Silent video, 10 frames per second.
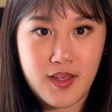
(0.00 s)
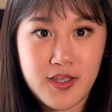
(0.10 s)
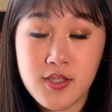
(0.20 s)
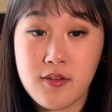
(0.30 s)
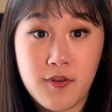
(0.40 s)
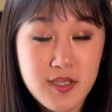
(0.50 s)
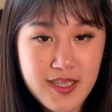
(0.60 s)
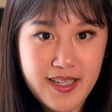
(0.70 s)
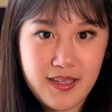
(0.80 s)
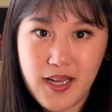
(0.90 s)
So the first
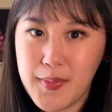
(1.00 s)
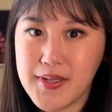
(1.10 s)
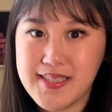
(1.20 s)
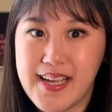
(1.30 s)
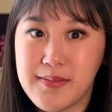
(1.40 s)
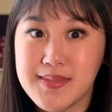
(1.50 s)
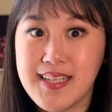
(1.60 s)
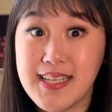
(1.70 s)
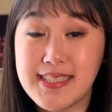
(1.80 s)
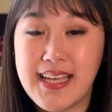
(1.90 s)
thing about exams
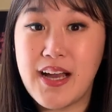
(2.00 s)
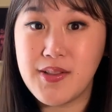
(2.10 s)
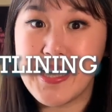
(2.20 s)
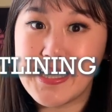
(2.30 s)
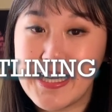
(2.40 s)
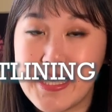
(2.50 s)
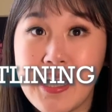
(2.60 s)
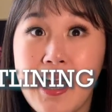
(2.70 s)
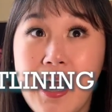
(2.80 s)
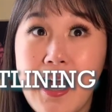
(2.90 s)
is outlining.
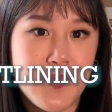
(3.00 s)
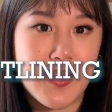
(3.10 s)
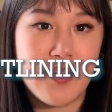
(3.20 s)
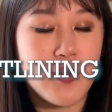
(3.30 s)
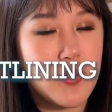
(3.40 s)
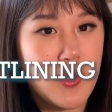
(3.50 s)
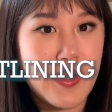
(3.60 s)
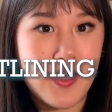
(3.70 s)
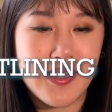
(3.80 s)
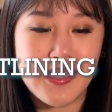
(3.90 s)
If you don't know what
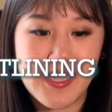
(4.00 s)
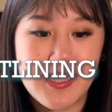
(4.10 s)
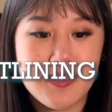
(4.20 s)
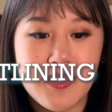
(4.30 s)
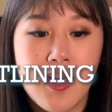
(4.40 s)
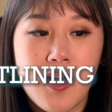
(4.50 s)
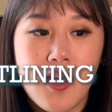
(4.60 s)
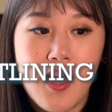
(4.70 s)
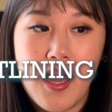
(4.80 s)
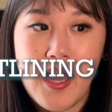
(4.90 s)
outlining is,
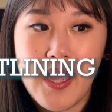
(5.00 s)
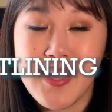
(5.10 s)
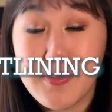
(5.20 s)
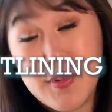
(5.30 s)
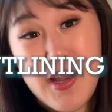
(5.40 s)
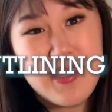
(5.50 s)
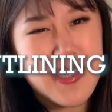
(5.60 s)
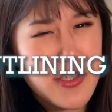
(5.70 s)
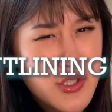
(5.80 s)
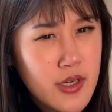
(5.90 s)
I'm not
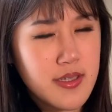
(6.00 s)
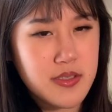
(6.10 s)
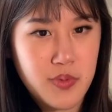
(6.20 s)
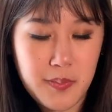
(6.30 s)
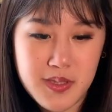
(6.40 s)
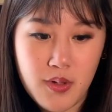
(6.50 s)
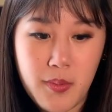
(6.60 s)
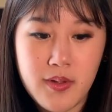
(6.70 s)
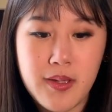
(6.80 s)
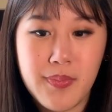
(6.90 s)
entirely sure how to describe this
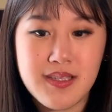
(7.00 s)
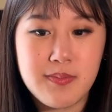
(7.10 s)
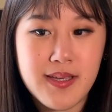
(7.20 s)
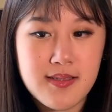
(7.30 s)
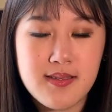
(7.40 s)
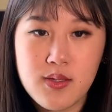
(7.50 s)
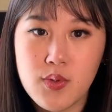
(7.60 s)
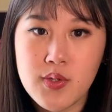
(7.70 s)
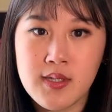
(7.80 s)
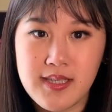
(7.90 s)
properly, but it's basically where
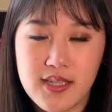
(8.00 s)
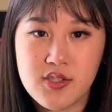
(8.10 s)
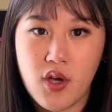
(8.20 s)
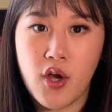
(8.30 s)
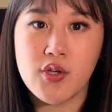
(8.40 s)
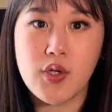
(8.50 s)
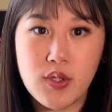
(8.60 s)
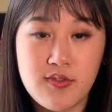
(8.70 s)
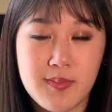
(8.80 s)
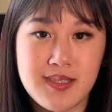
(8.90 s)
you condense all your
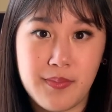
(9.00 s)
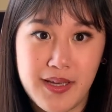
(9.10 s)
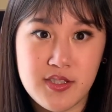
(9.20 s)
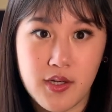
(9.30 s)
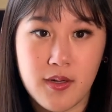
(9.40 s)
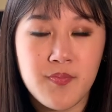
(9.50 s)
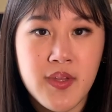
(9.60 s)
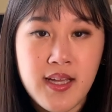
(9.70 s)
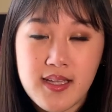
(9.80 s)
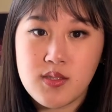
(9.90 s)
notes from the semester
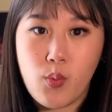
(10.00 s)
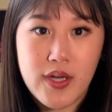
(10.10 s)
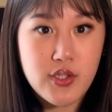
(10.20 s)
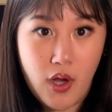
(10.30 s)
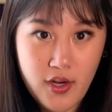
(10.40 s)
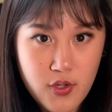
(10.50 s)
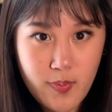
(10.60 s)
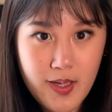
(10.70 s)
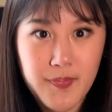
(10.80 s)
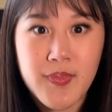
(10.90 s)
into one
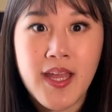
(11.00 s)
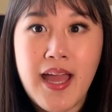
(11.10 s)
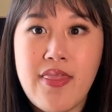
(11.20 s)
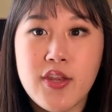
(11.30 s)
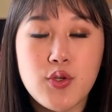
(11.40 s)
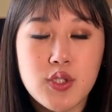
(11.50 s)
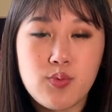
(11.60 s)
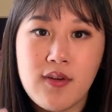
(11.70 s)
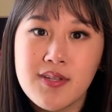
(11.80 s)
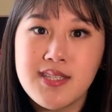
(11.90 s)
document, and then you just
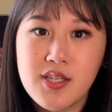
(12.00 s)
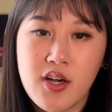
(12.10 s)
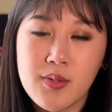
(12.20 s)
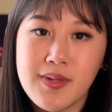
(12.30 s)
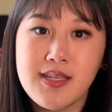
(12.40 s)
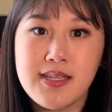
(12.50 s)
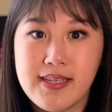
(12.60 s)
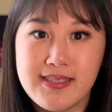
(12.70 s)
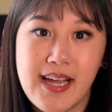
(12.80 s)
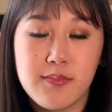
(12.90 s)
reference that document in the
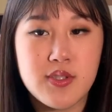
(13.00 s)
exam.